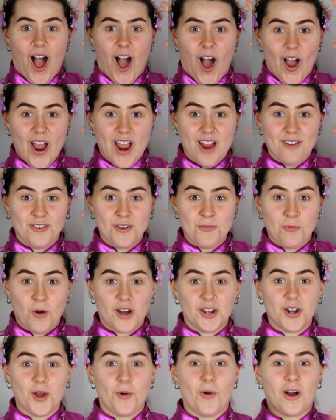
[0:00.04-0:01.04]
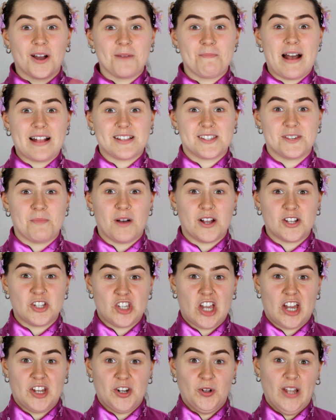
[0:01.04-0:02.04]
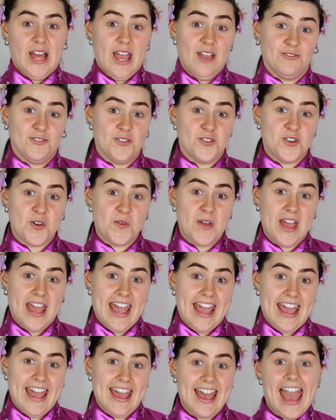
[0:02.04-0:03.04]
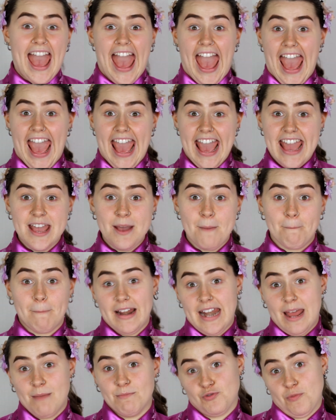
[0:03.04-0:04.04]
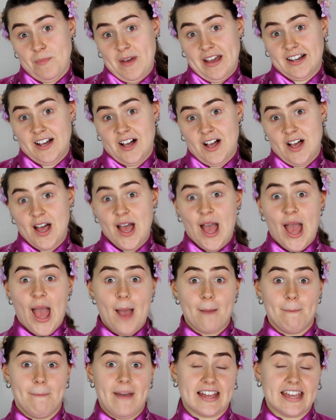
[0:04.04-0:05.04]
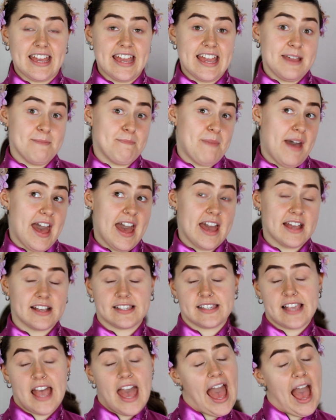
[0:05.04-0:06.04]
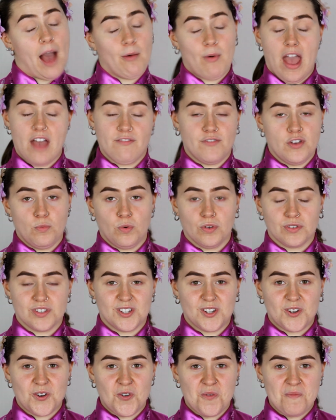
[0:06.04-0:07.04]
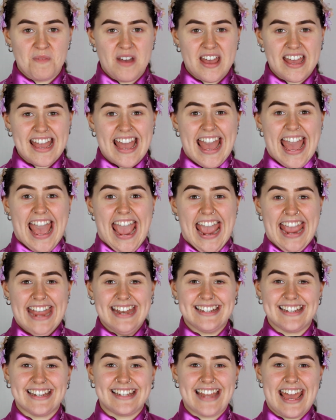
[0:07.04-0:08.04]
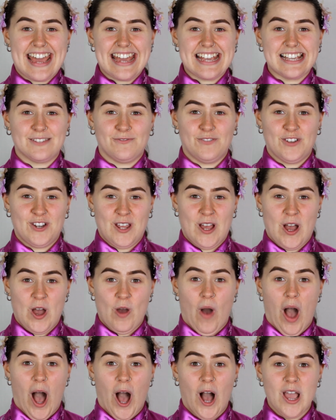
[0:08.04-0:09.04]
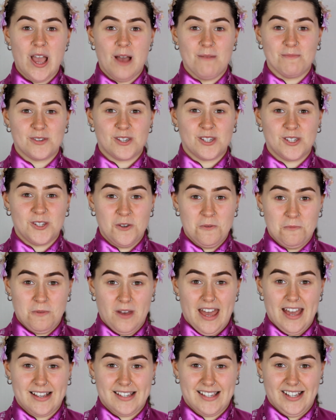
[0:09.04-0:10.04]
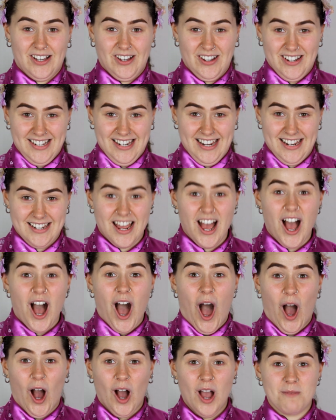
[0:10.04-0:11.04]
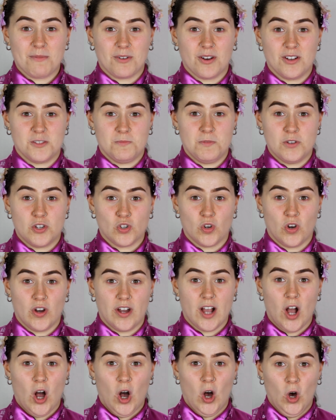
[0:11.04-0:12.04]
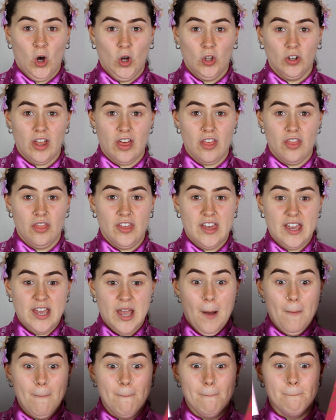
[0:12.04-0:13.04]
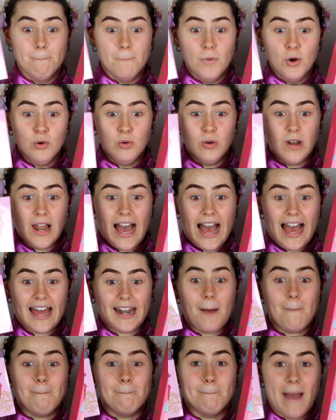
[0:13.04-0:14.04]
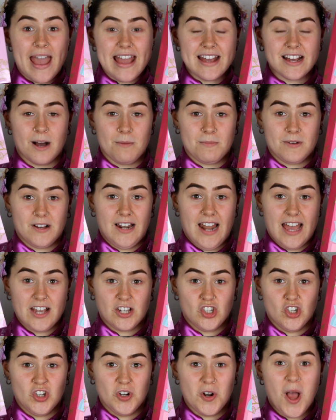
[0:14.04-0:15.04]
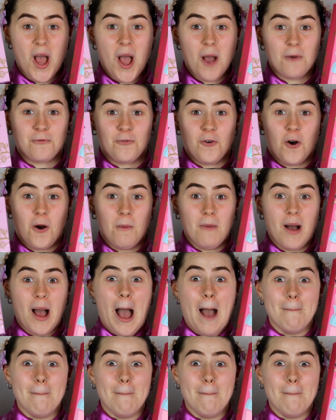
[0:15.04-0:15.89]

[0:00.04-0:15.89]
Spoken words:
Hi everyone, welcome back to my channel. If you're new here, hey, my name is Rebecca, Becky, Bex, however you want to call me. In today's video, I am super excited. I'm going to be trying on the Mulan makeup collection from